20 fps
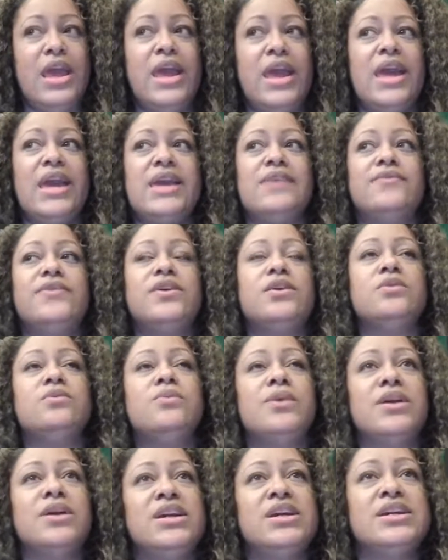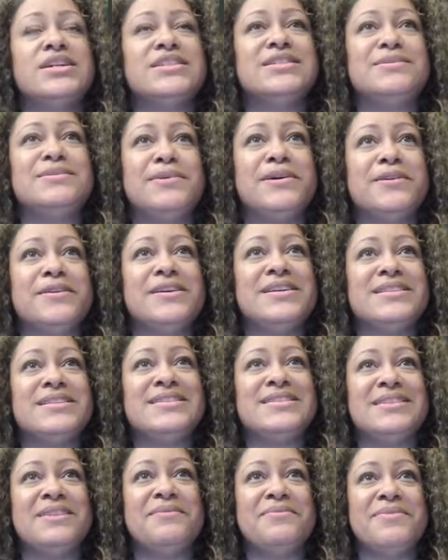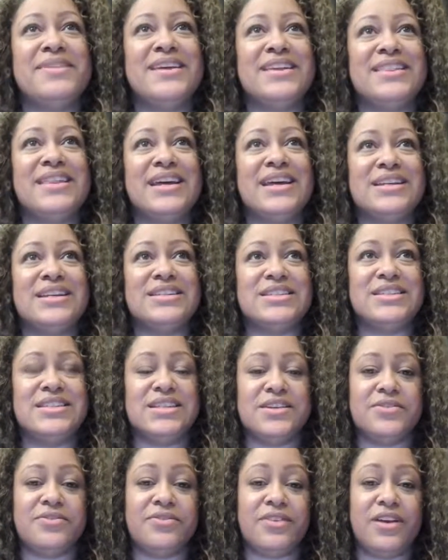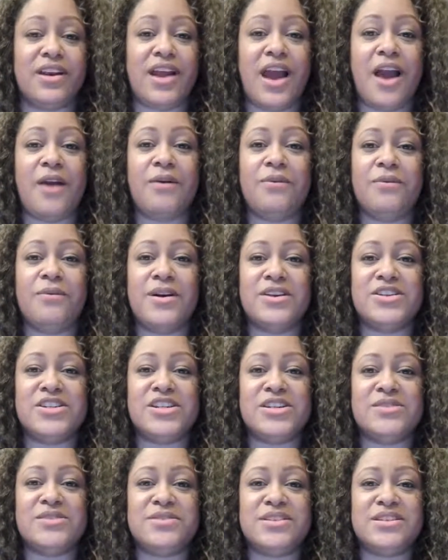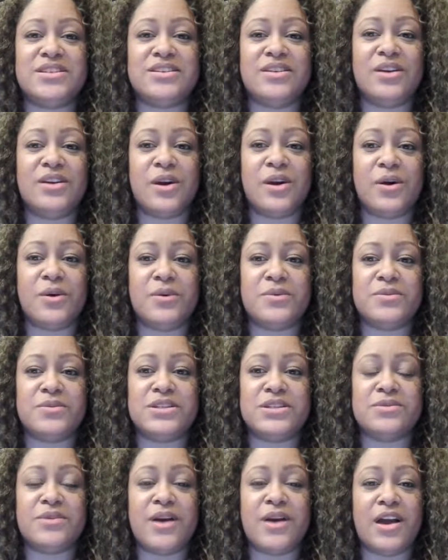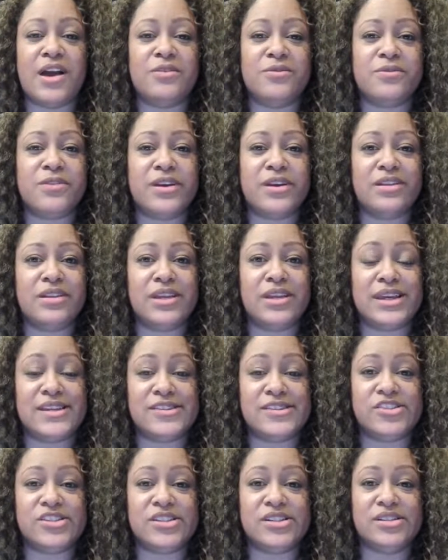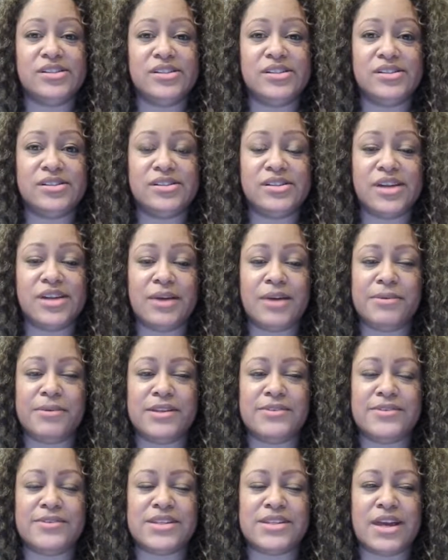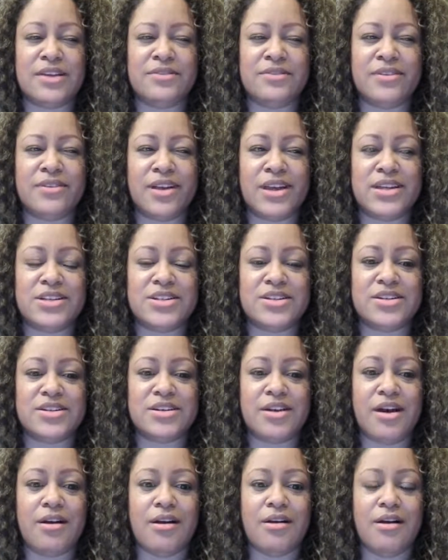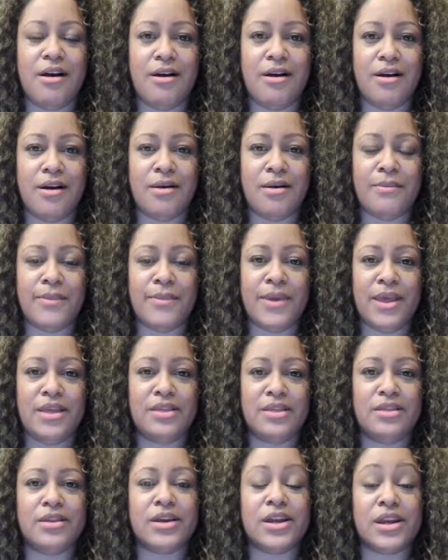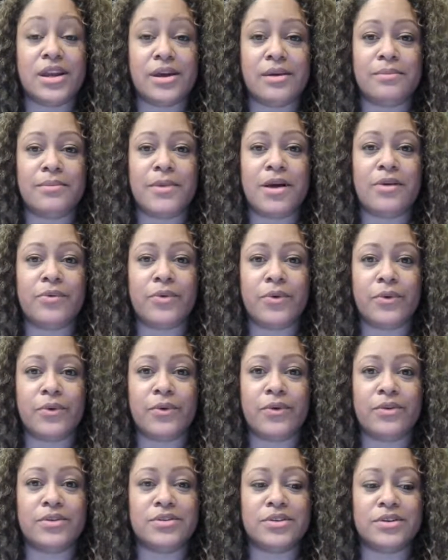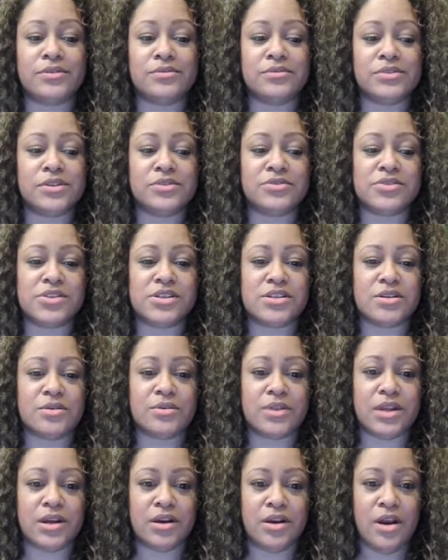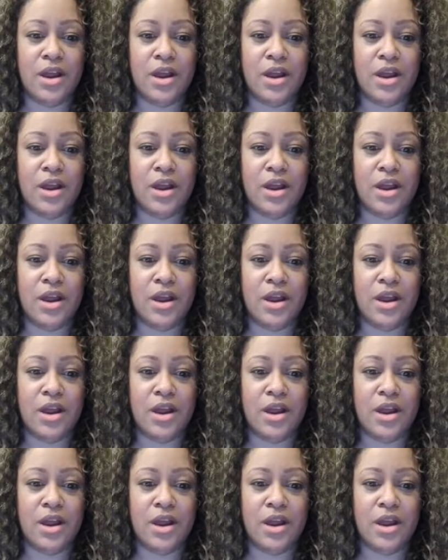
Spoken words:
if you want to experience something that is different, I want you to go to Unreal Engine. I believe it's unrealengine.com. Look it up on Google. Don't just go there.